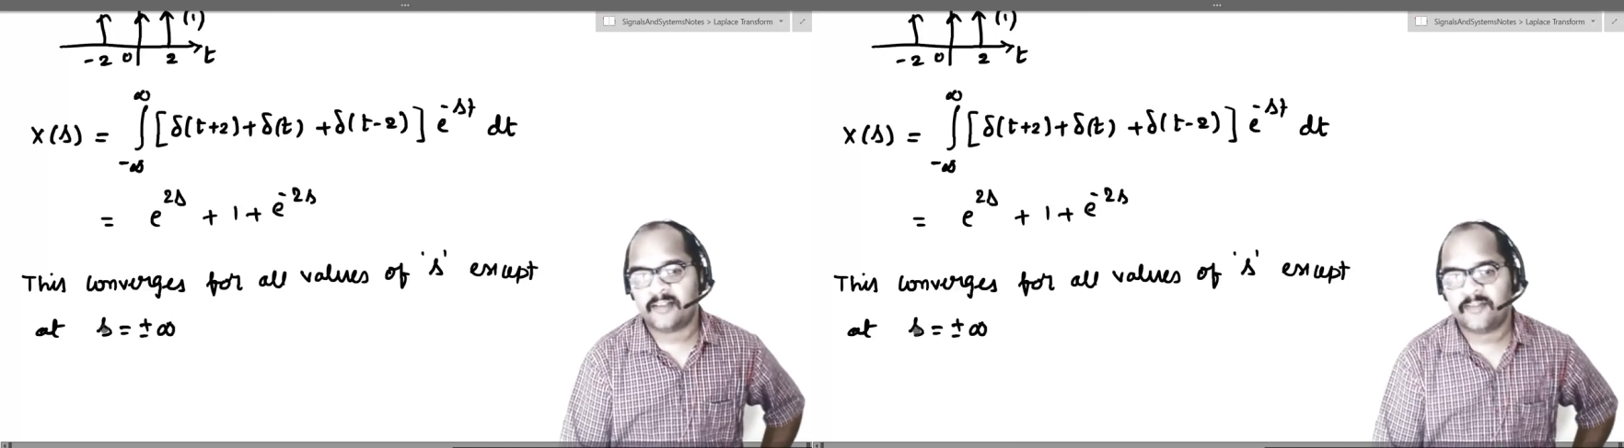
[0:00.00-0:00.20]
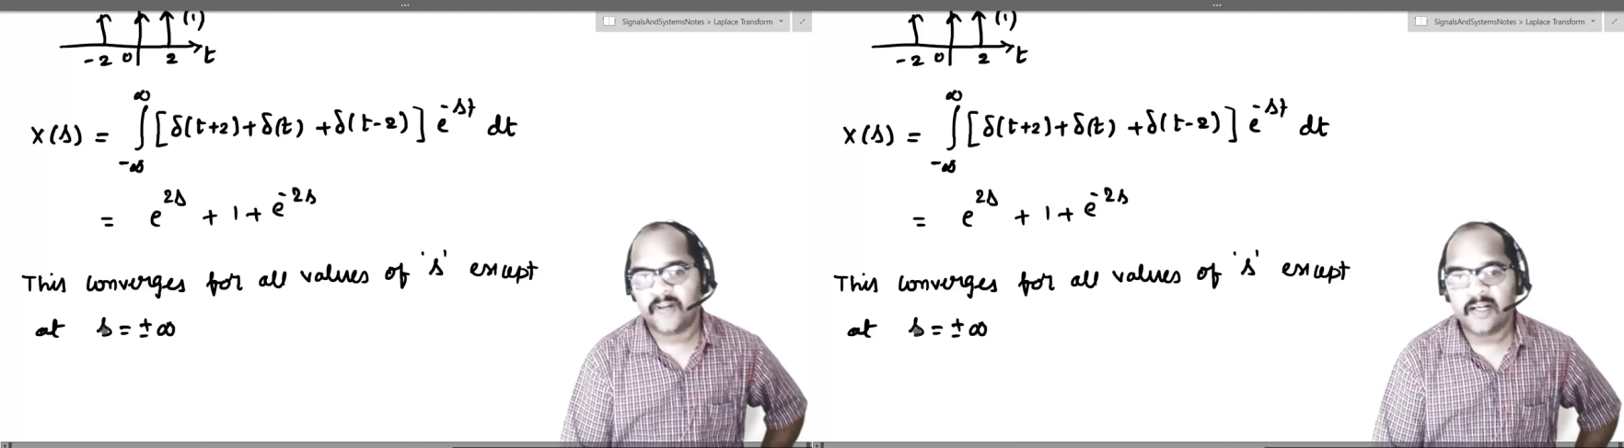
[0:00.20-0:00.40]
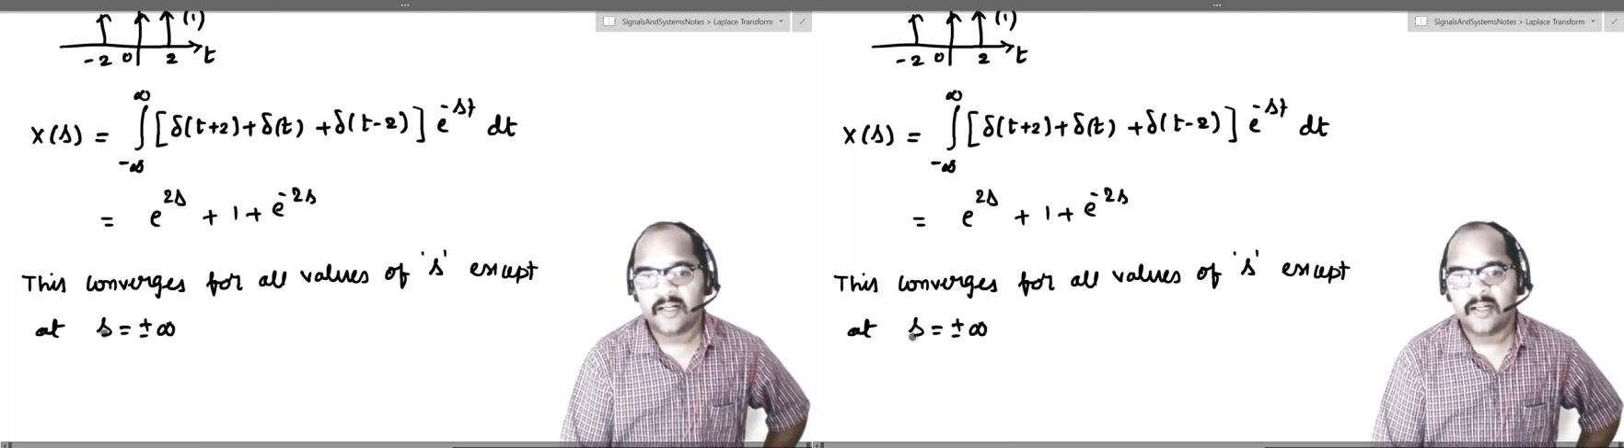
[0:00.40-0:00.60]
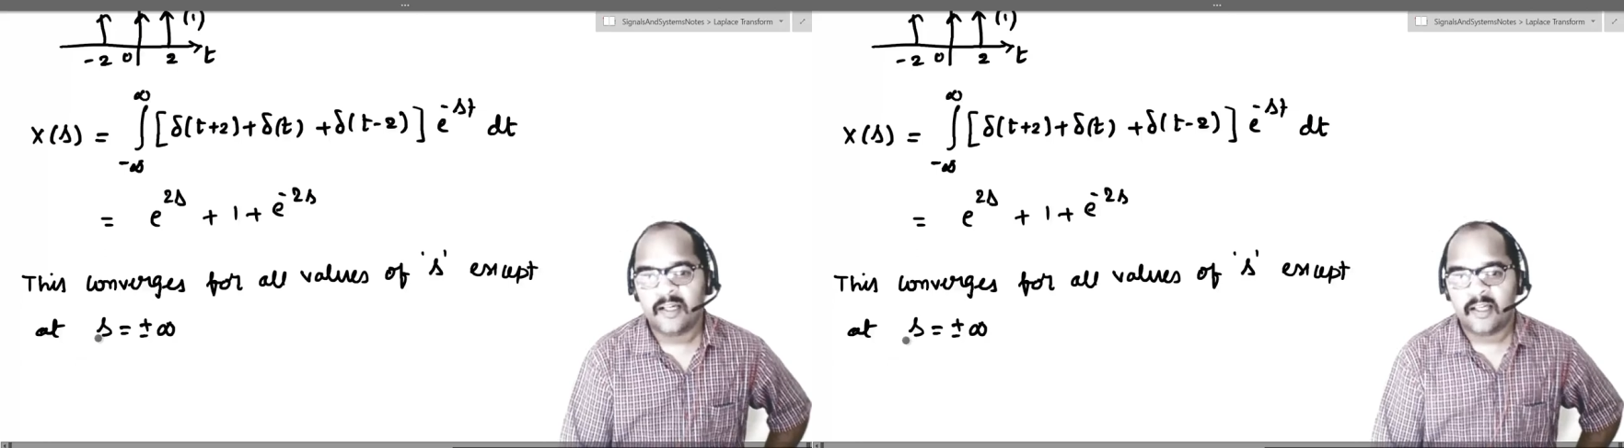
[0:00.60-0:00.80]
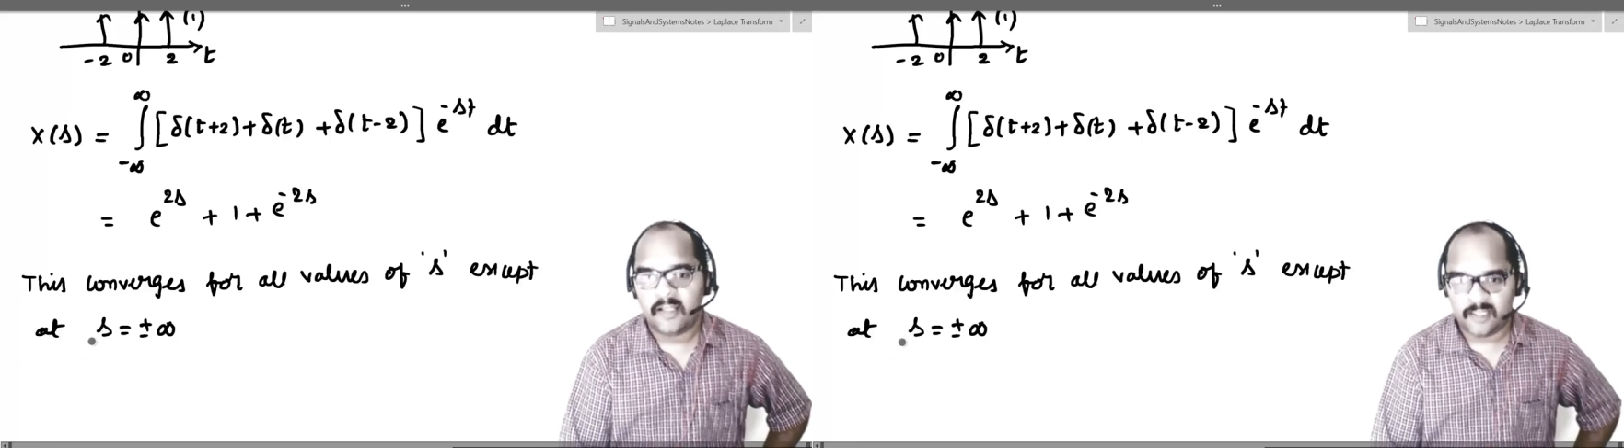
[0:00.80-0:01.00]
for
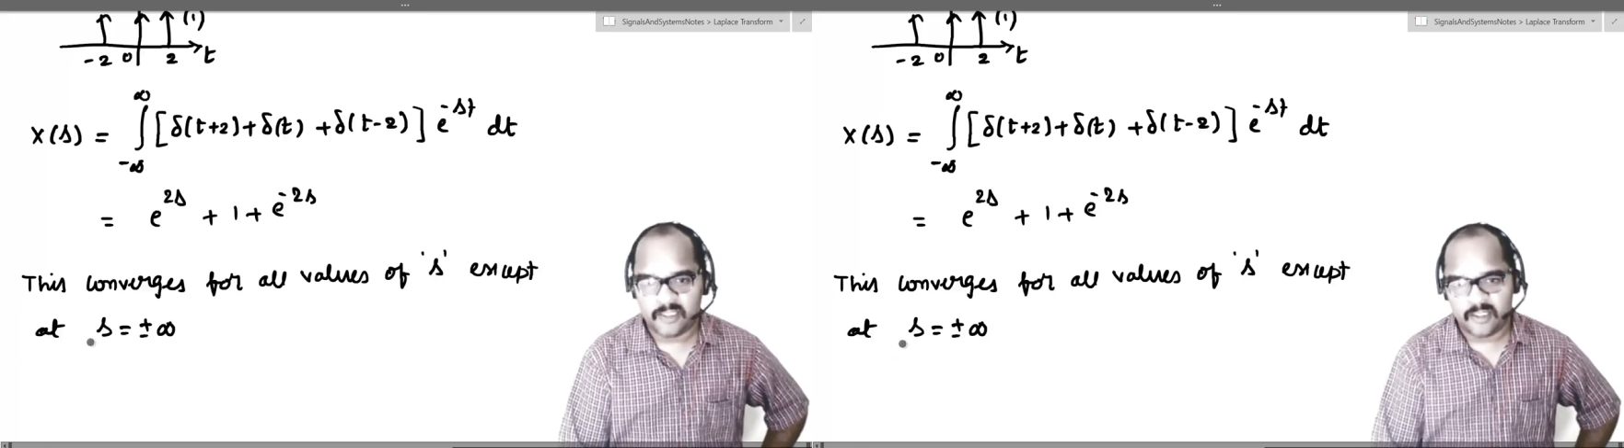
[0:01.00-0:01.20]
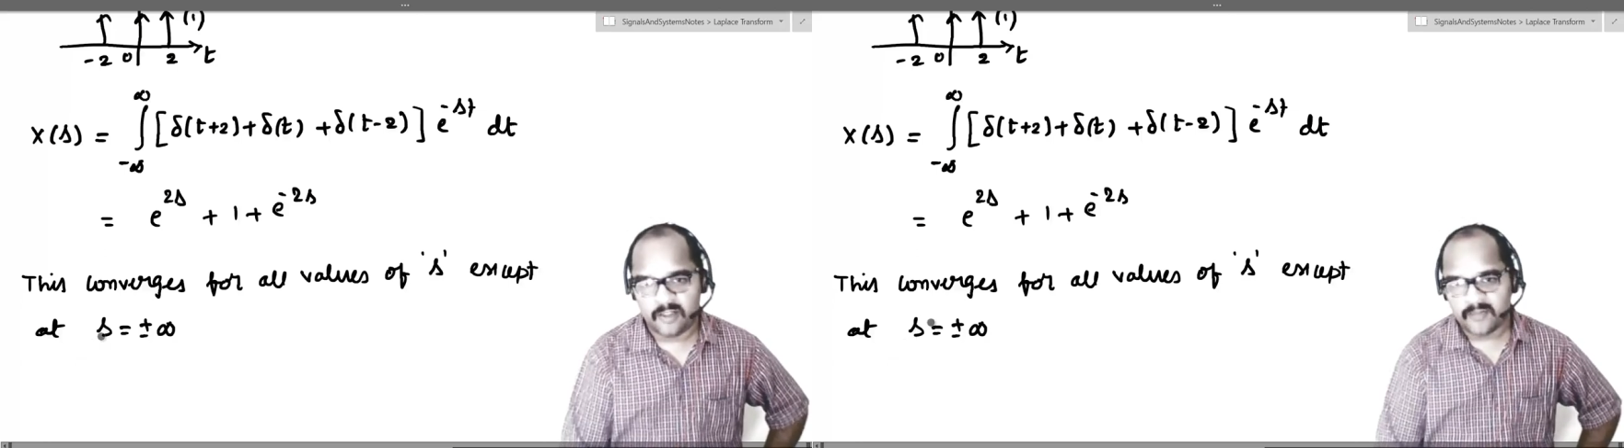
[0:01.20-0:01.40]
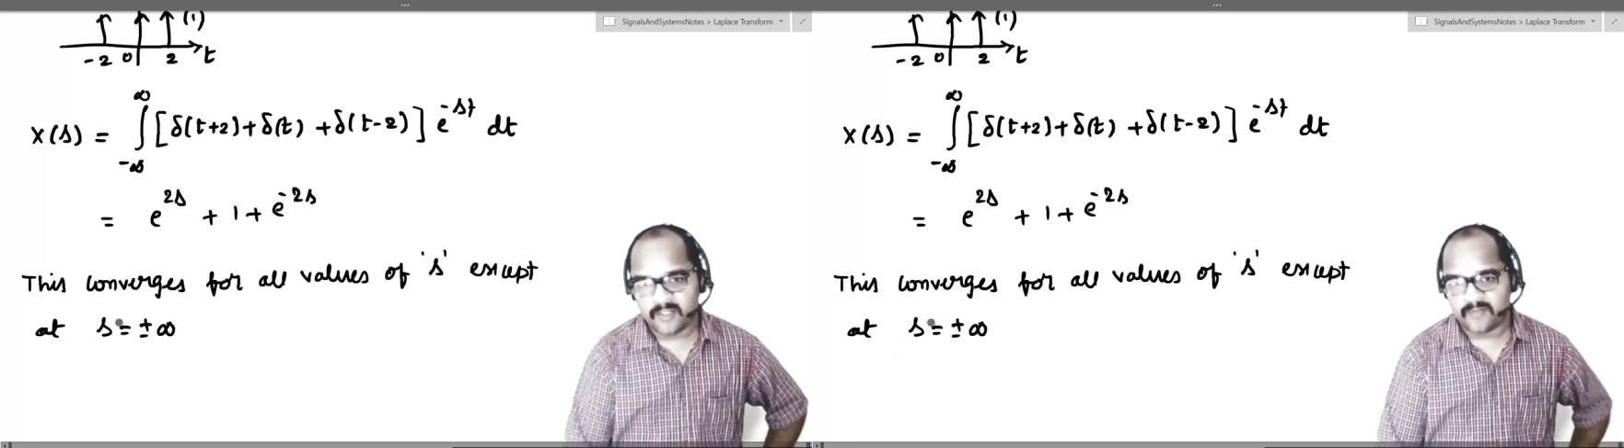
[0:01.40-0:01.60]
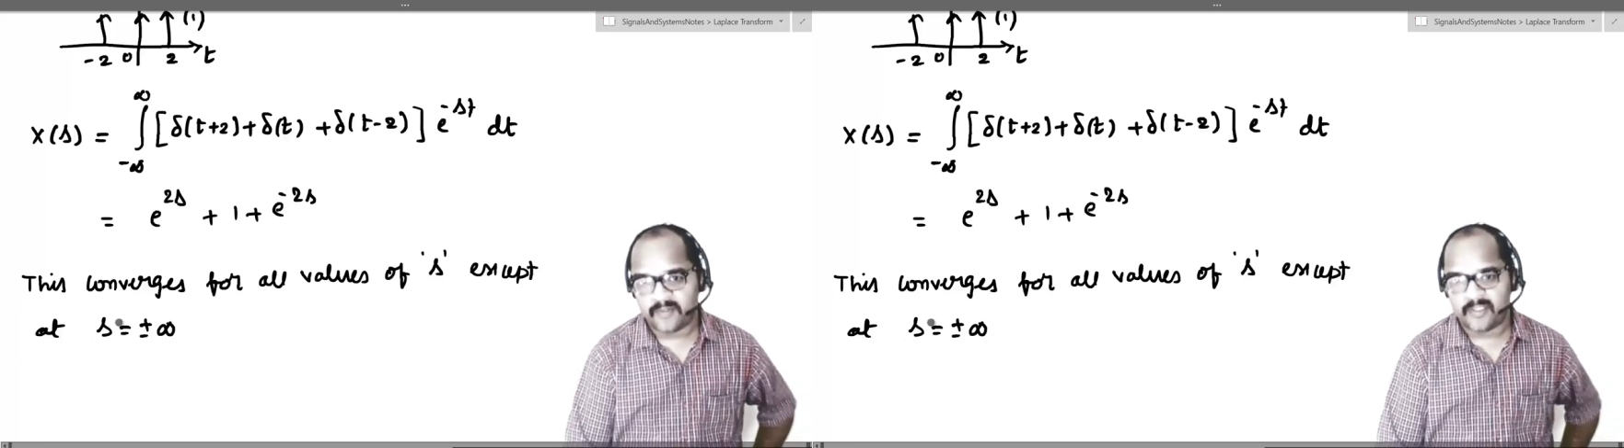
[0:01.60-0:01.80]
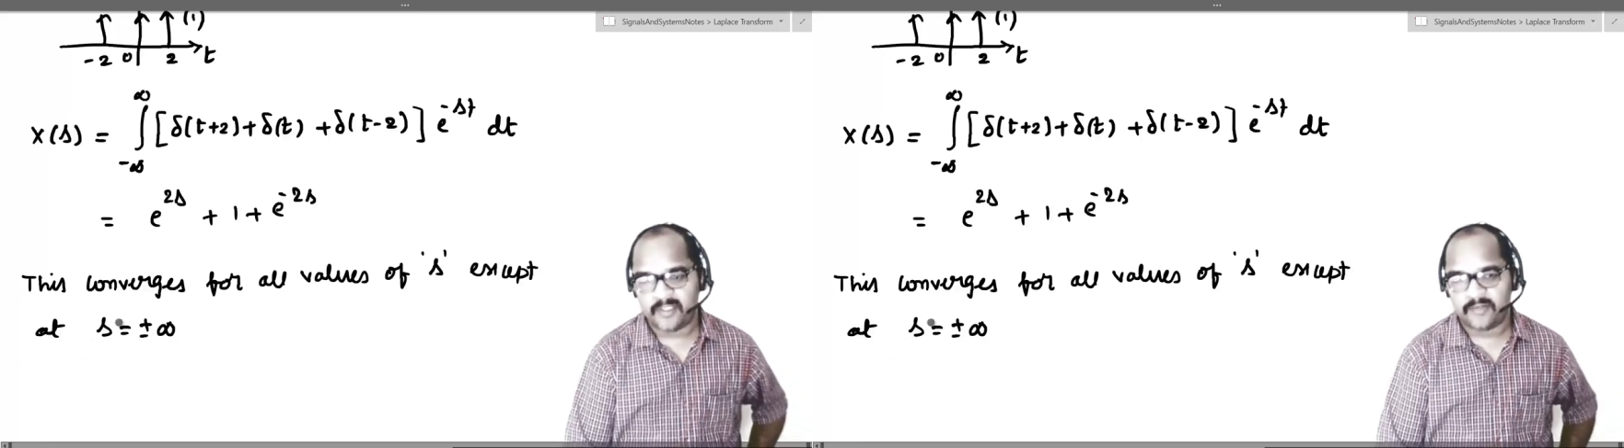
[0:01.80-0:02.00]
region of
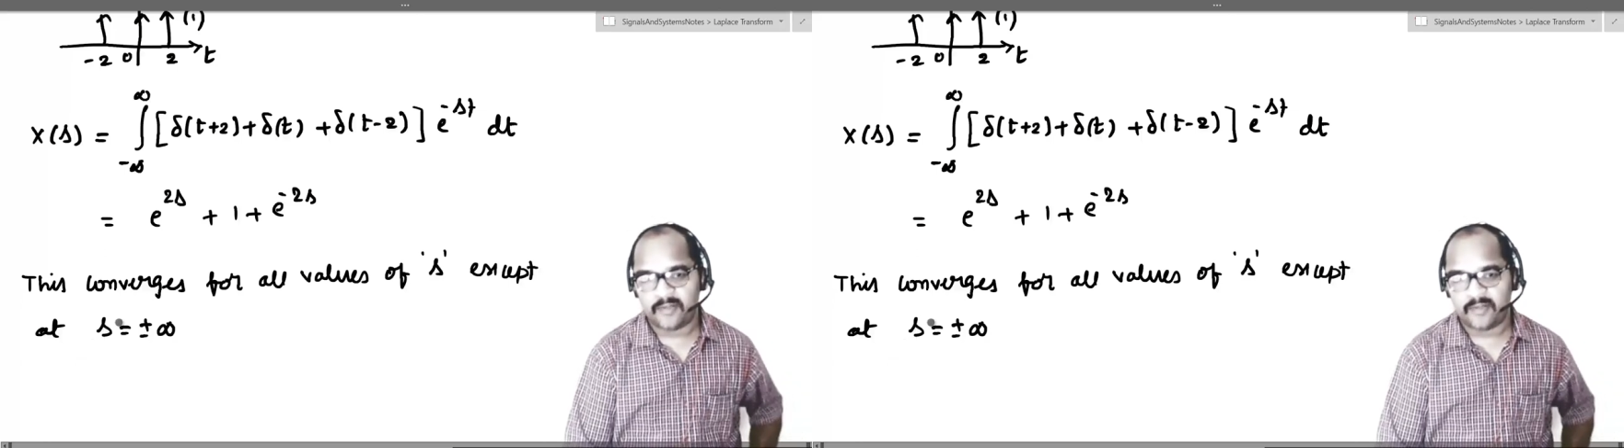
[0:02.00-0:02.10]
convergence.